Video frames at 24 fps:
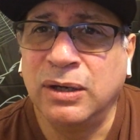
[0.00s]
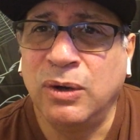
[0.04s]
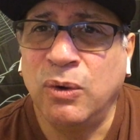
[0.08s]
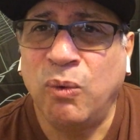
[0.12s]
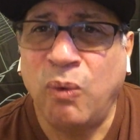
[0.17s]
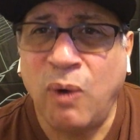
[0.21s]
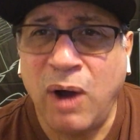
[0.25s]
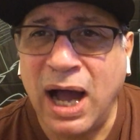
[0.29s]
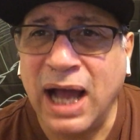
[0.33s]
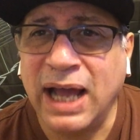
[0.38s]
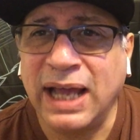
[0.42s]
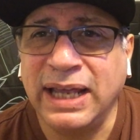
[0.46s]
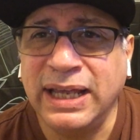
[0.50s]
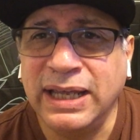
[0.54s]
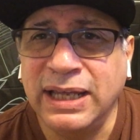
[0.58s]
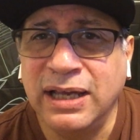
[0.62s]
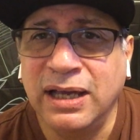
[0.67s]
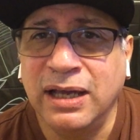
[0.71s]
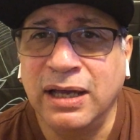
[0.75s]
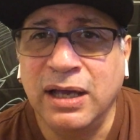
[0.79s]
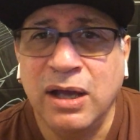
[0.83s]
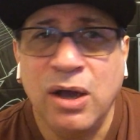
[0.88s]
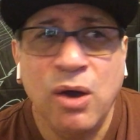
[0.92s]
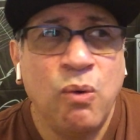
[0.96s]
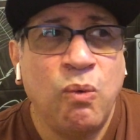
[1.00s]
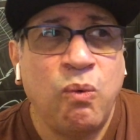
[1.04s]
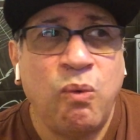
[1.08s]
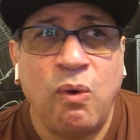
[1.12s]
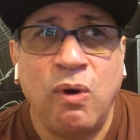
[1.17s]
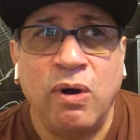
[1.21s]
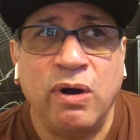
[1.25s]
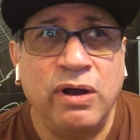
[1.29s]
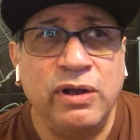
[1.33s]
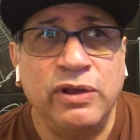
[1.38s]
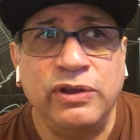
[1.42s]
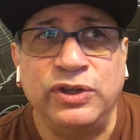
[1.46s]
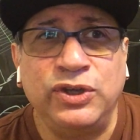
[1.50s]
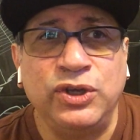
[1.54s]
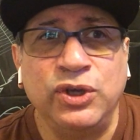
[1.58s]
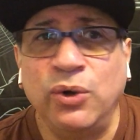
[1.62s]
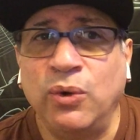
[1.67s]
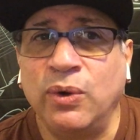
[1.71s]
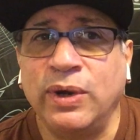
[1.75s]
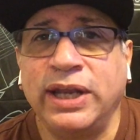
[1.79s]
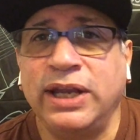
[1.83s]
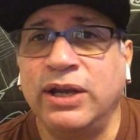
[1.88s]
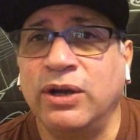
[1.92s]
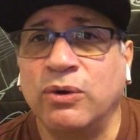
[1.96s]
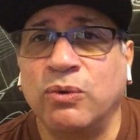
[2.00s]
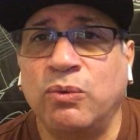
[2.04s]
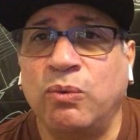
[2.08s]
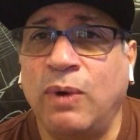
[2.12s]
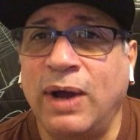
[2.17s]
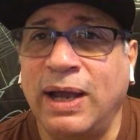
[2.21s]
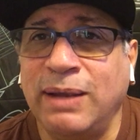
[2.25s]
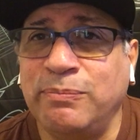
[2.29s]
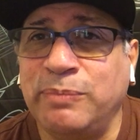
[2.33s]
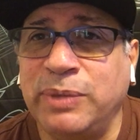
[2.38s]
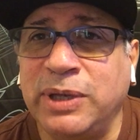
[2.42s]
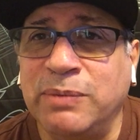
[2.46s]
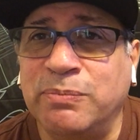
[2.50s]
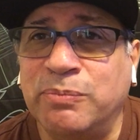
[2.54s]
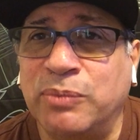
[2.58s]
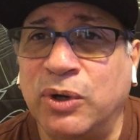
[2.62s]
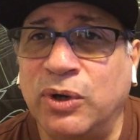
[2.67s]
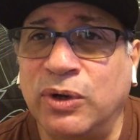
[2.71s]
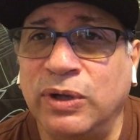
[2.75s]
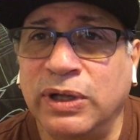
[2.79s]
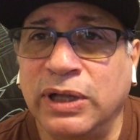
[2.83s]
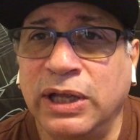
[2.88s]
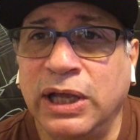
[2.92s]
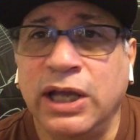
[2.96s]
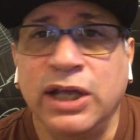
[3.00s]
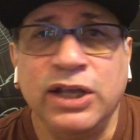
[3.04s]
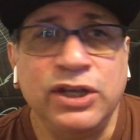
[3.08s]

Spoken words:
Why? Well, you don't hear white people.